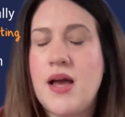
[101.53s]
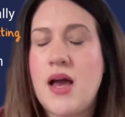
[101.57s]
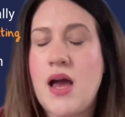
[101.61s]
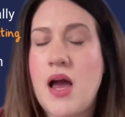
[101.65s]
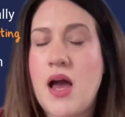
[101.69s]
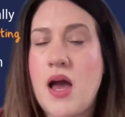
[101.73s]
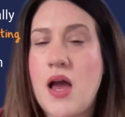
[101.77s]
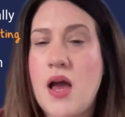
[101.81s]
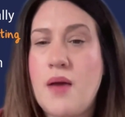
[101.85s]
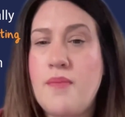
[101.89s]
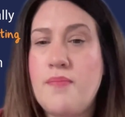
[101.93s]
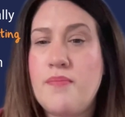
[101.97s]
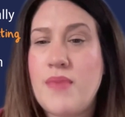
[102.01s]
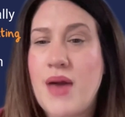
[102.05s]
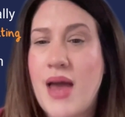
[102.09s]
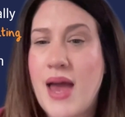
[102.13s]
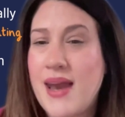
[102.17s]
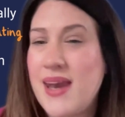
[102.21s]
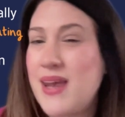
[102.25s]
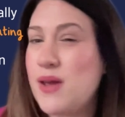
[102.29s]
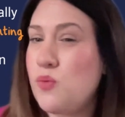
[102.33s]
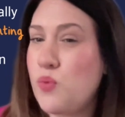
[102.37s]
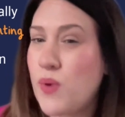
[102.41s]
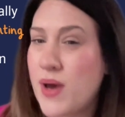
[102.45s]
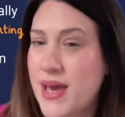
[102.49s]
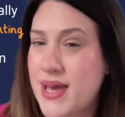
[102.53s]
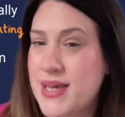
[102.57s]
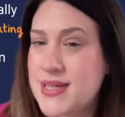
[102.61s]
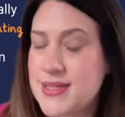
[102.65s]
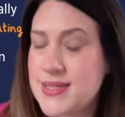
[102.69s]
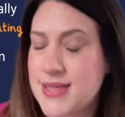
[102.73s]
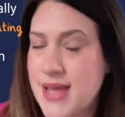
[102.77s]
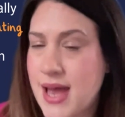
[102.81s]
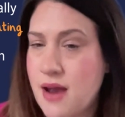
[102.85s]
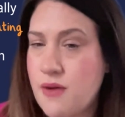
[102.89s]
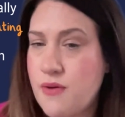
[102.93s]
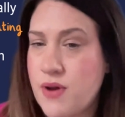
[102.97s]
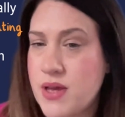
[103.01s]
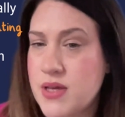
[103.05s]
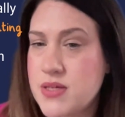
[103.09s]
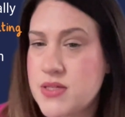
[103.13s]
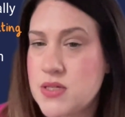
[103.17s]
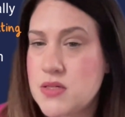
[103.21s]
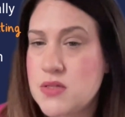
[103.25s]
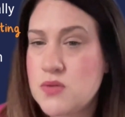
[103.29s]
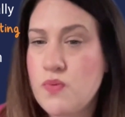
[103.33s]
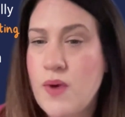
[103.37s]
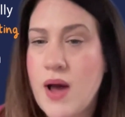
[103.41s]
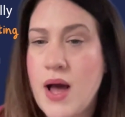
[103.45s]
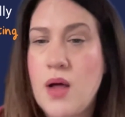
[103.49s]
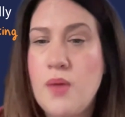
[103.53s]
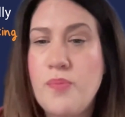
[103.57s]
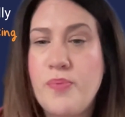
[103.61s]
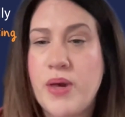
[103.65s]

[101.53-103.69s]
any waste areas as well,